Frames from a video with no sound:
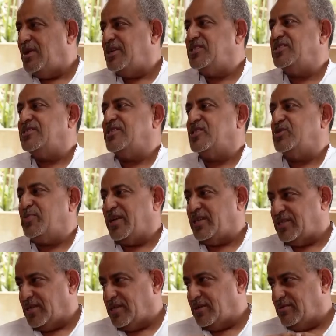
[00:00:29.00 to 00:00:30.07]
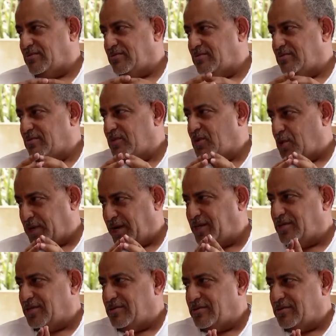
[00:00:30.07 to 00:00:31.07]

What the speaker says: much is expected. Correct?